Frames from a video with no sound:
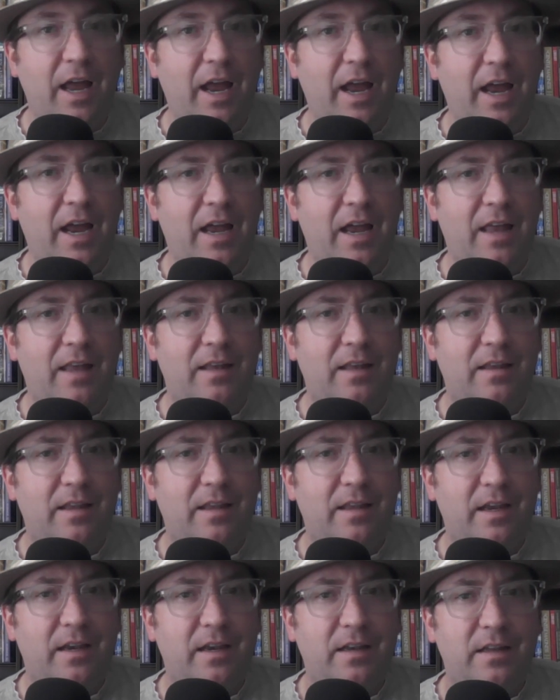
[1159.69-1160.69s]
and
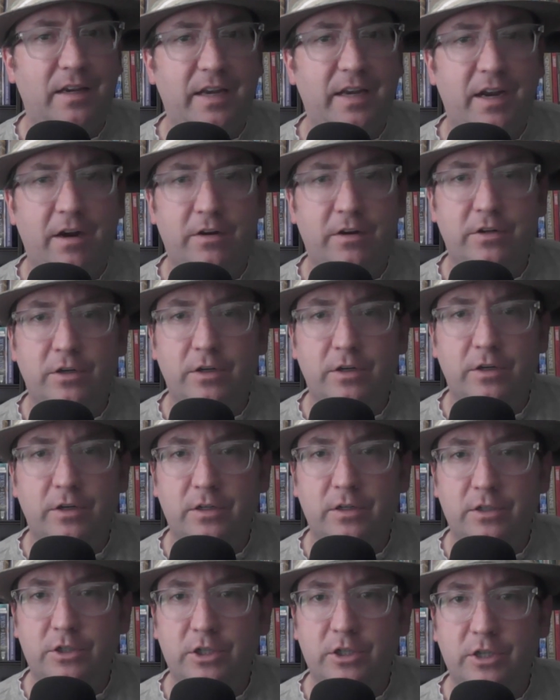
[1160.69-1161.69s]
then the
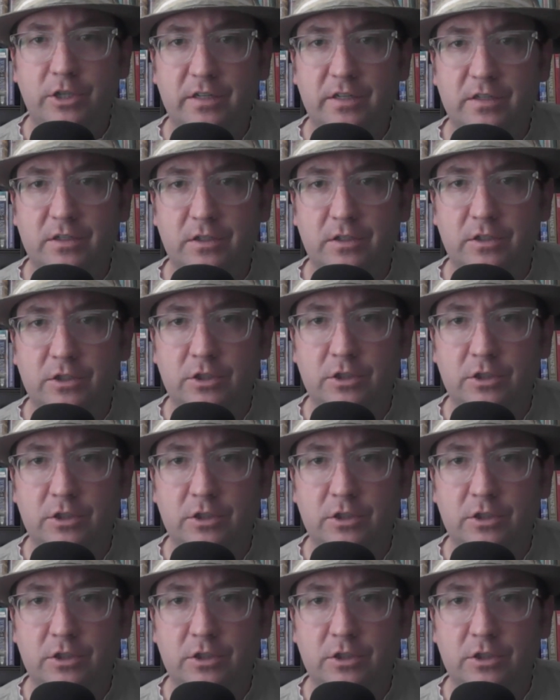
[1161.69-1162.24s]
character just